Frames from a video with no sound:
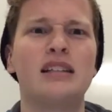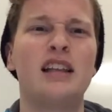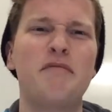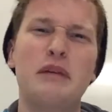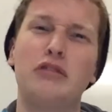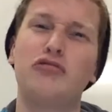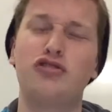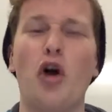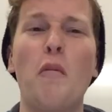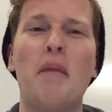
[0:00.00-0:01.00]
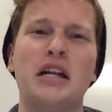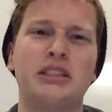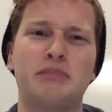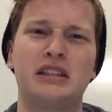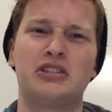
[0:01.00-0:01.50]
and they've been through so
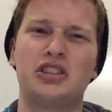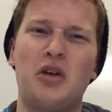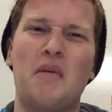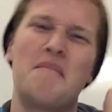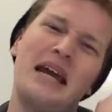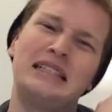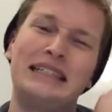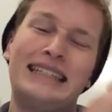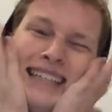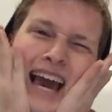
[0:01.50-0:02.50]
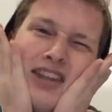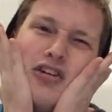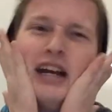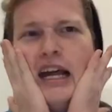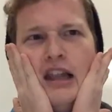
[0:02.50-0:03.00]
much, but they're so amazing
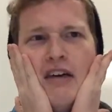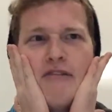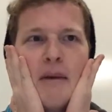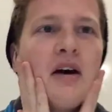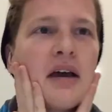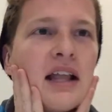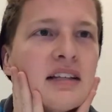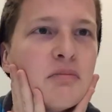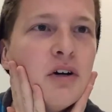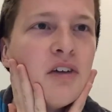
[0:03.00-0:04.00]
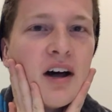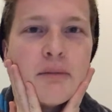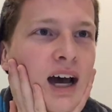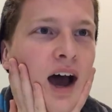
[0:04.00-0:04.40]
together, and I love them. Okay, let's move on.